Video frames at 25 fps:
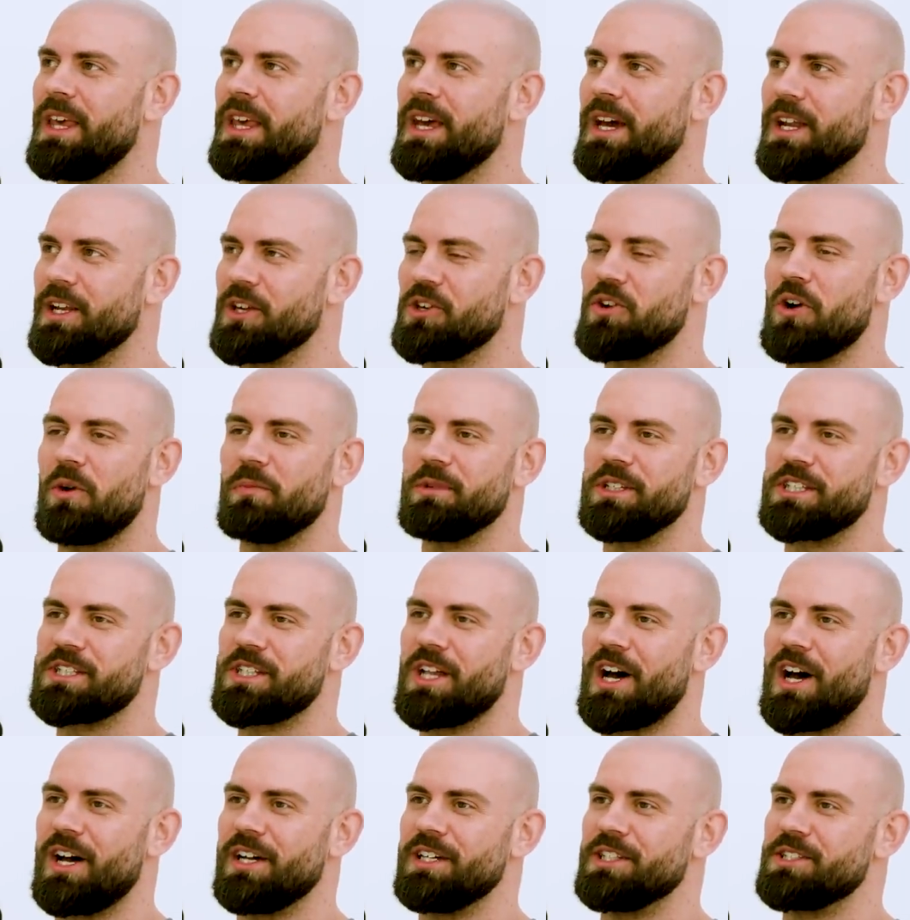and it got me
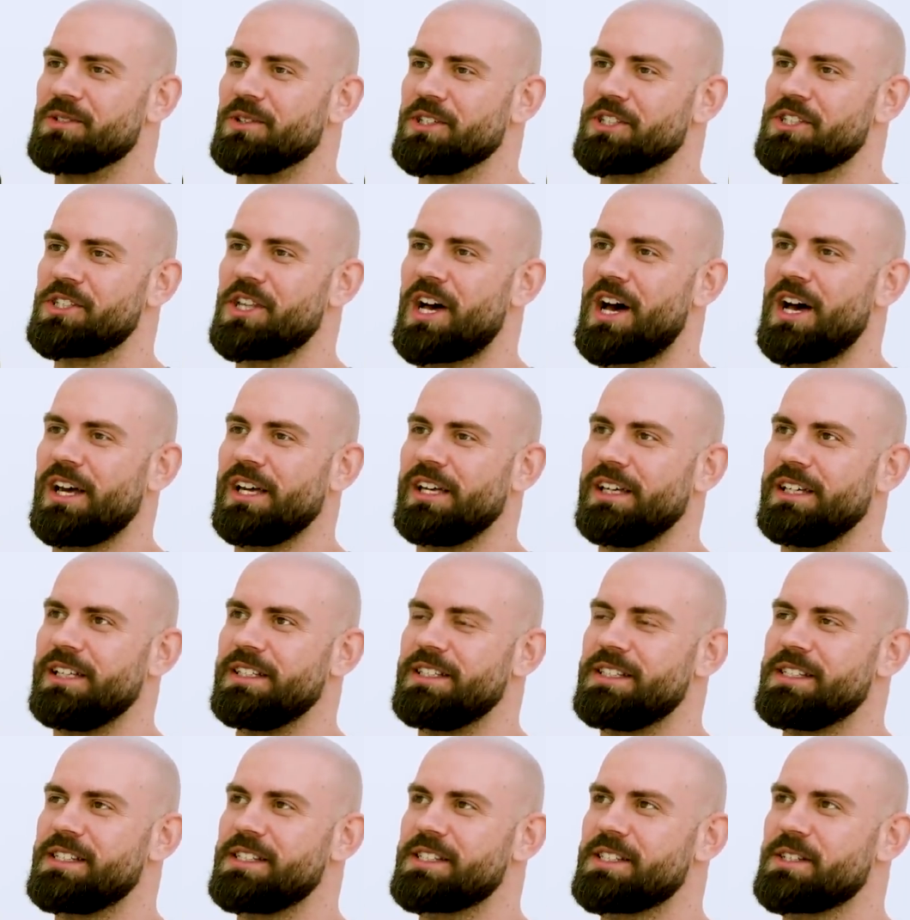started. So I
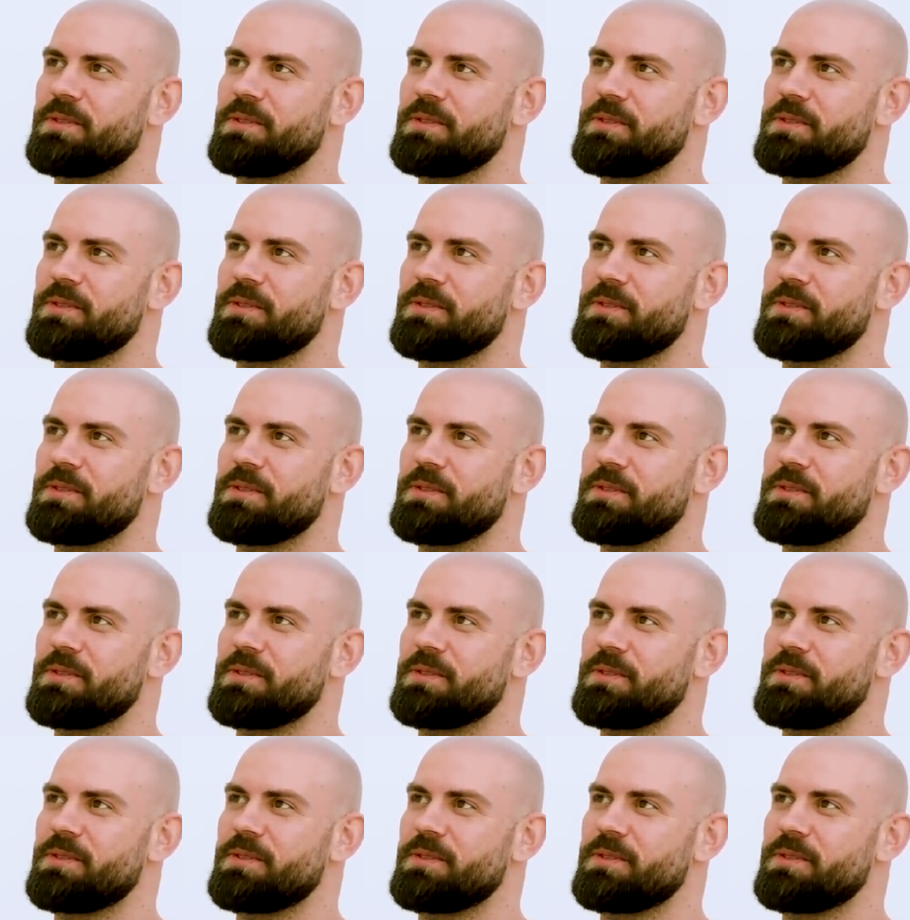started,